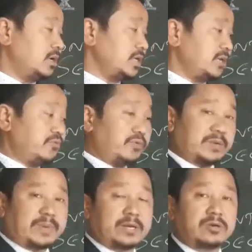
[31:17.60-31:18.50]
if one
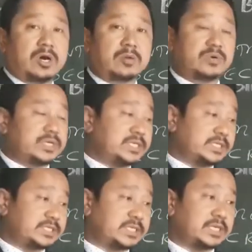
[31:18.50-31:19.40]
particular hormone
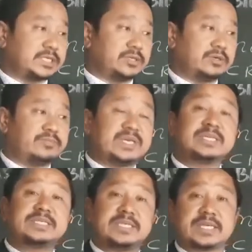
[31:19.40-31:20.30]
is being
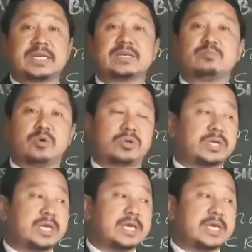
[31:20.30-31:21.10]
secreted more,